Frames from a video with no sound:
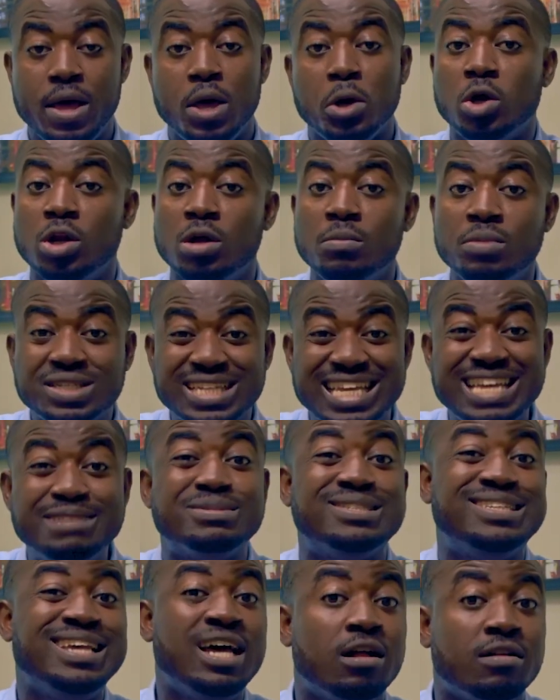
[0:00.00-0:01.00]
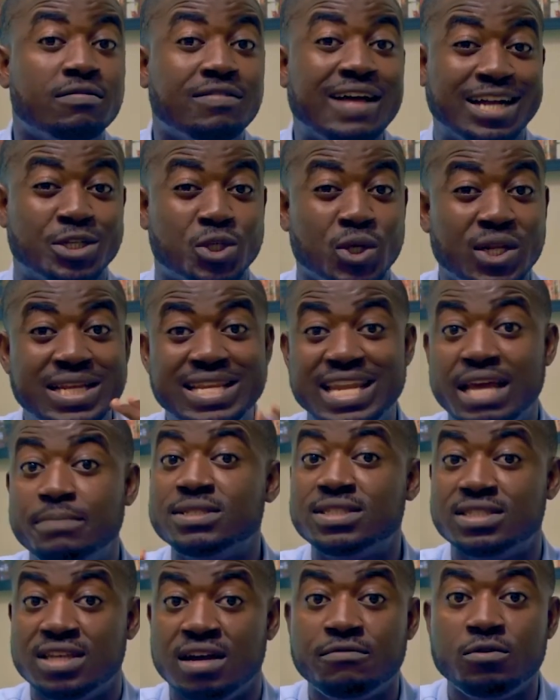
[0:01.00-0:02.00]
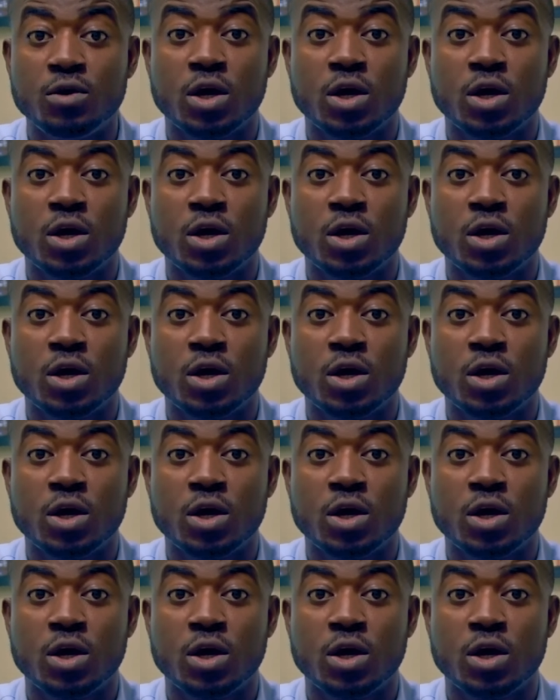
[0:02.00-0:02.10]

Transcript: Columbus himself actually named several